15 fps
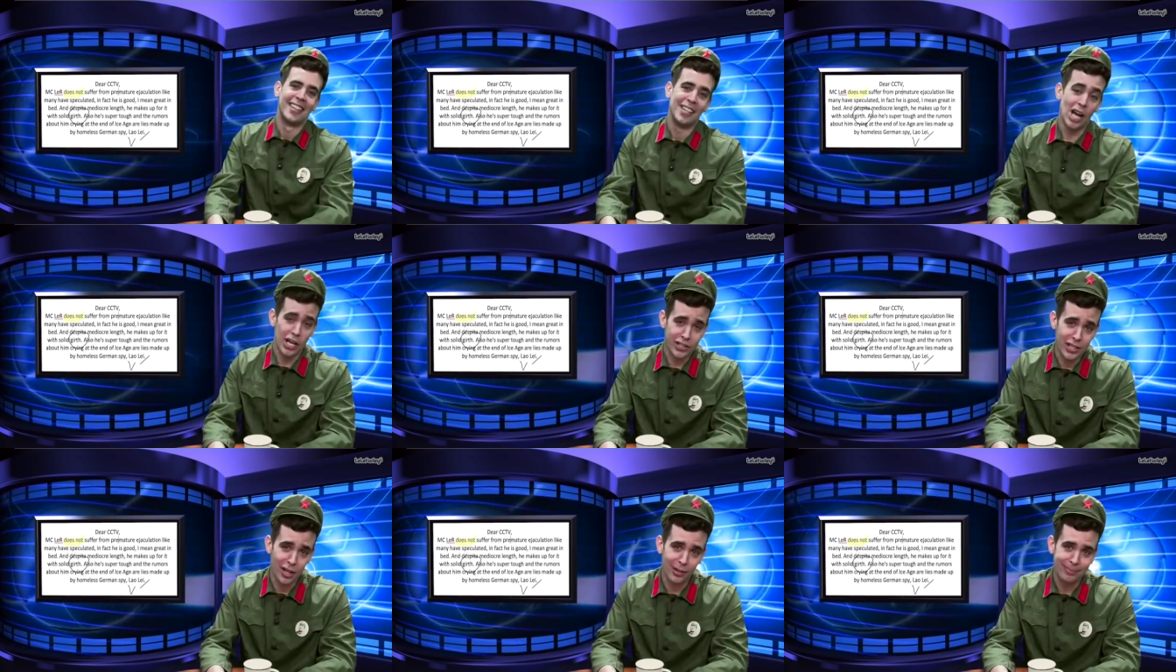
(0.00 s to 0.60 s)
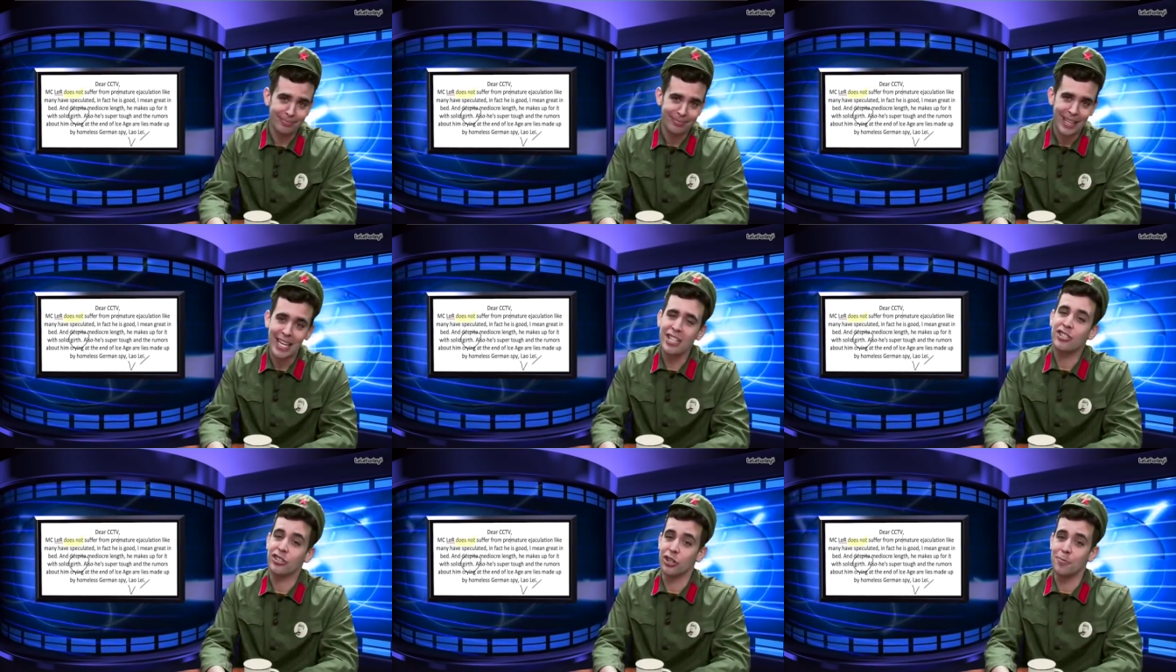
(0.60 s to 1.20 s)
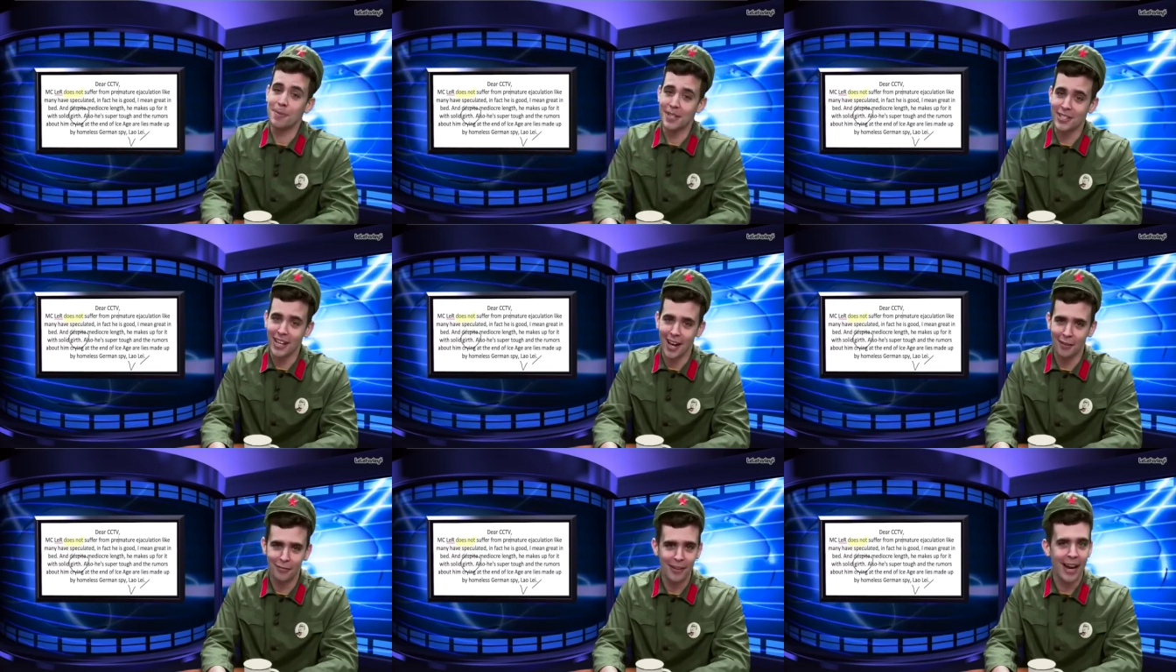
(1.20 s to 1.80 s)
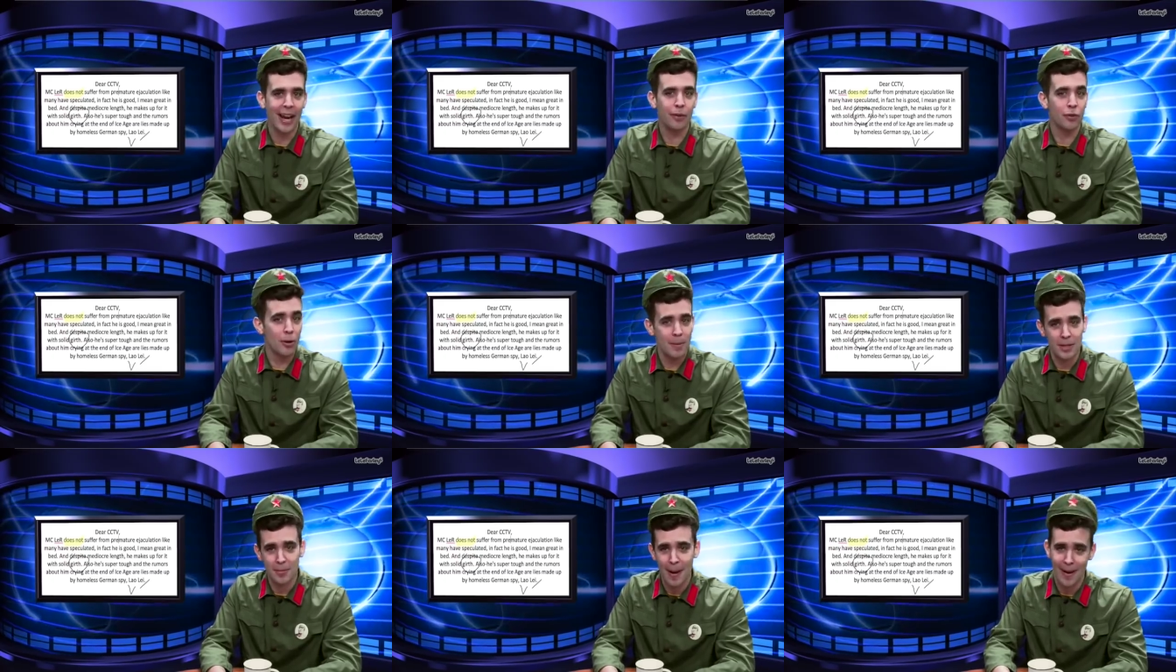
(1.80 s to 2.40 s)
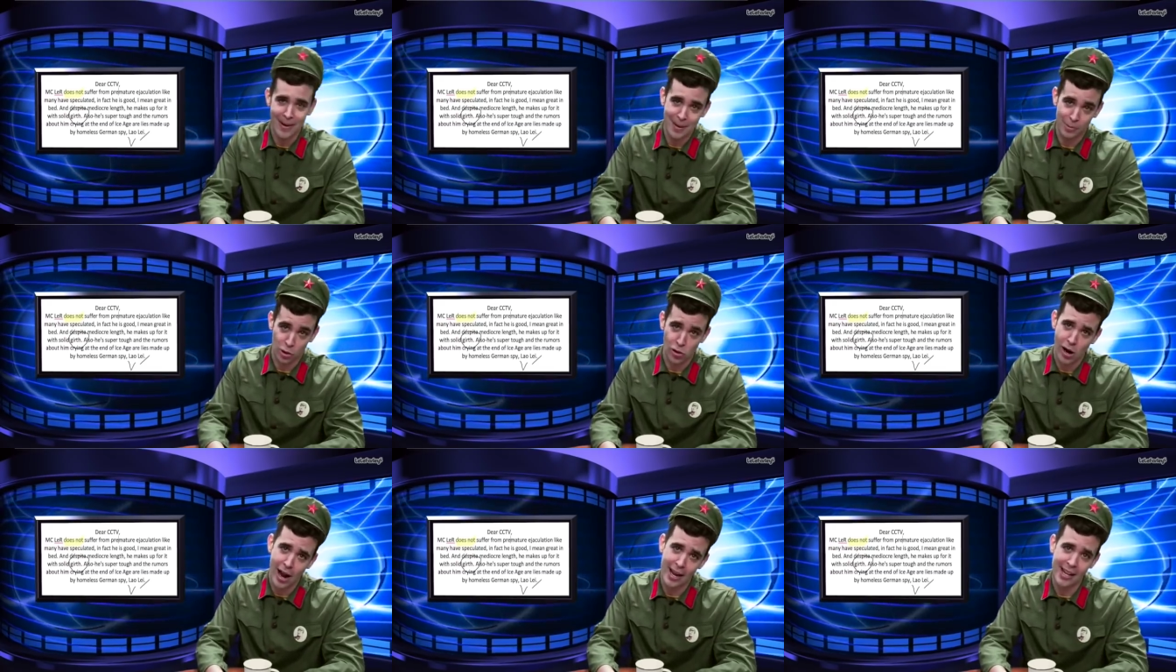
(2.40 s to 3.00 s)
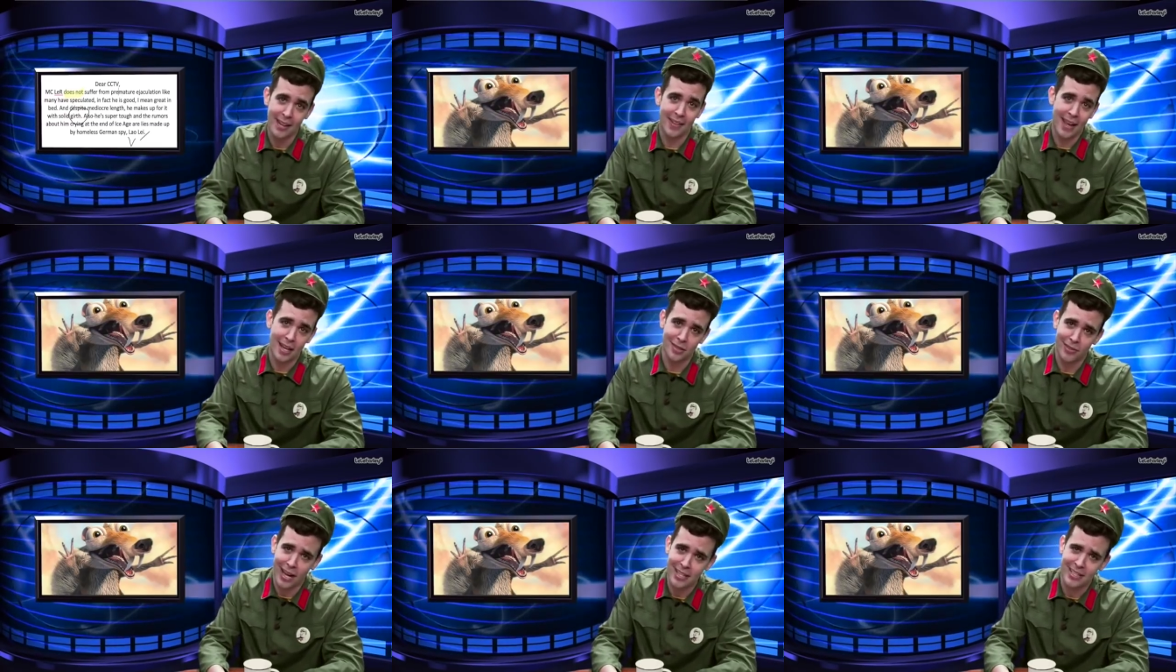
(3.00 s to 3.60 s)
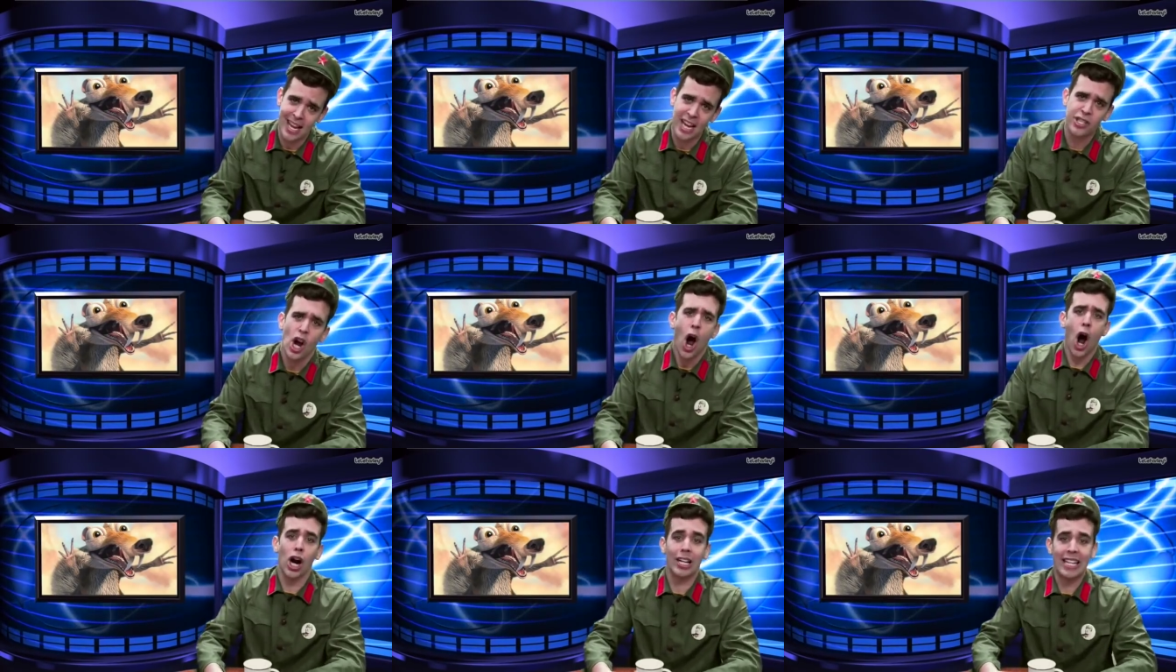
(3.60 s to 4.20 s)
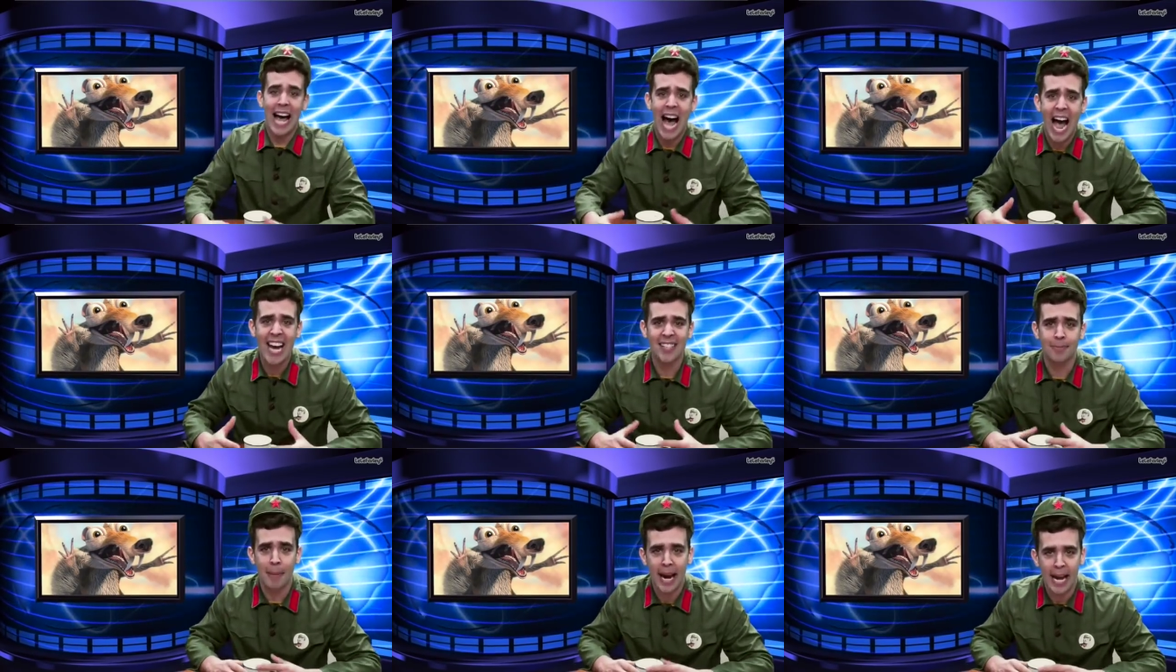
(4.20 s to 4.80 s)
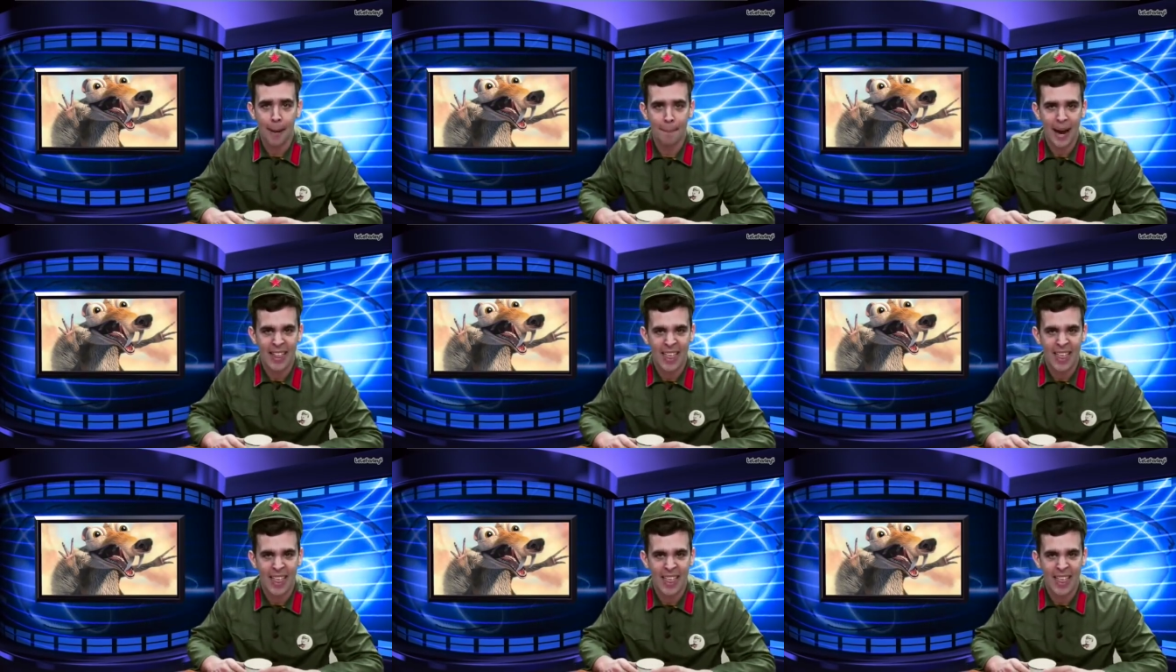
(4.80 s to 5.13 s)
Also, he's super tough, and rumors about him crying at the end of Ice Age are lies made up by